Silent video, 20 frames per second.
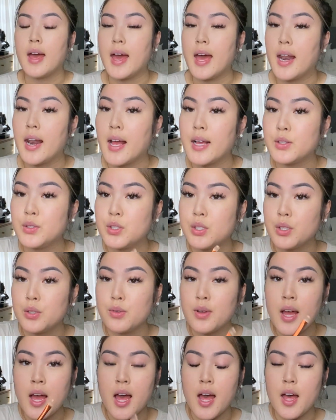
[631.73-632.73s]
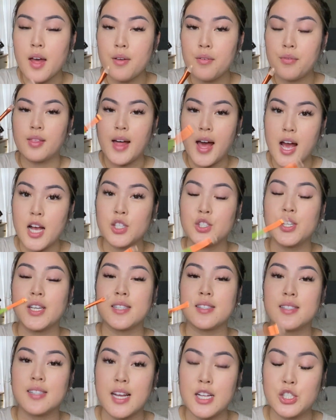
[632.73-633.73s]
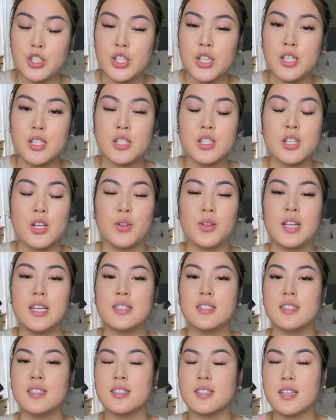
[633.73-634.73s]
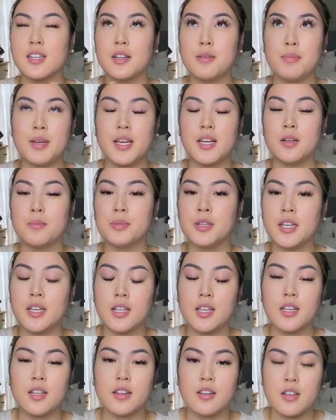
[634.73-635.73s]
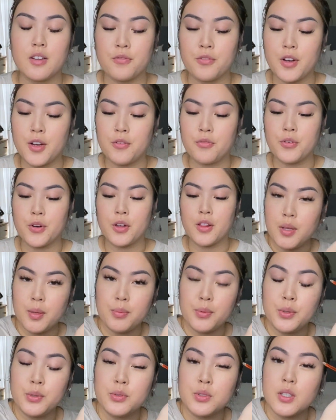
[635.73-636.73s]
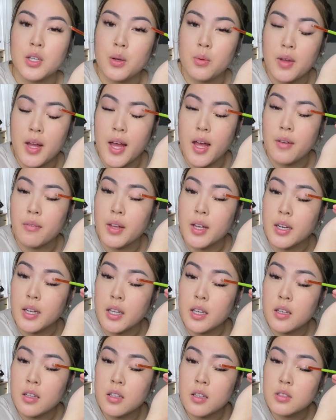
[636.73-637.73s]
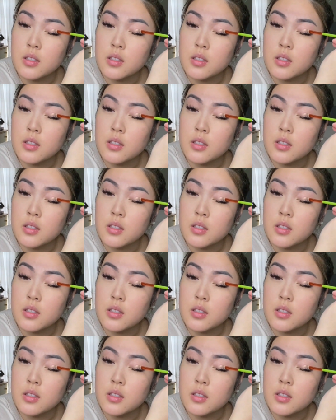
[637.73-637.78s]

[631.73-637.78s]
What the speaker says: And I do have lash extensions, so this is gonna be completely different for people who don't have any.